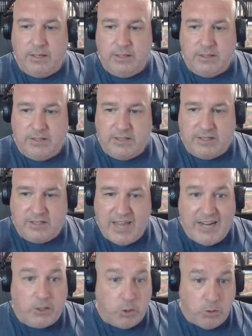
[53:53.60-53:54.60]

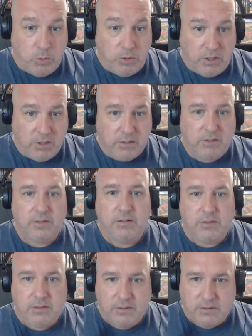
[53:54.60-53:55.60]
Stay tuned.
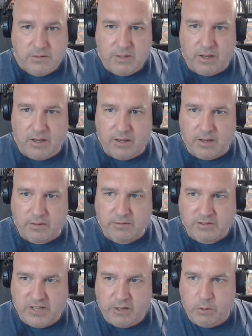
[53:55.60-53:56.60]

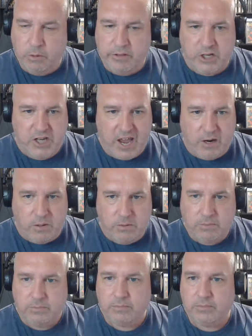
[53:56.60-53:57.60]
Stay tuned to the
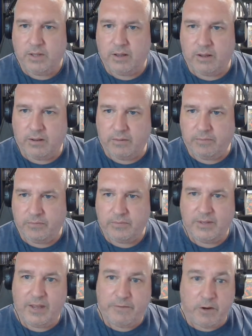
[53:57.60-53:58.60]
channel.
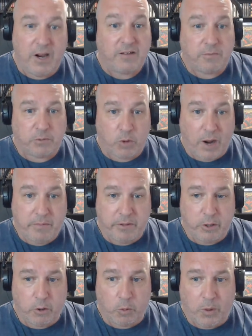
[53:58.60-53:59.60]
If you're not subscribed to the
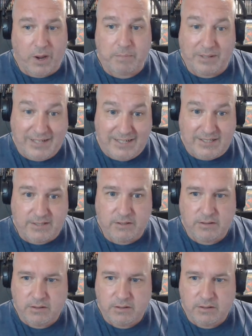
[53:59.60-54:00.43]
Nerd Way, please.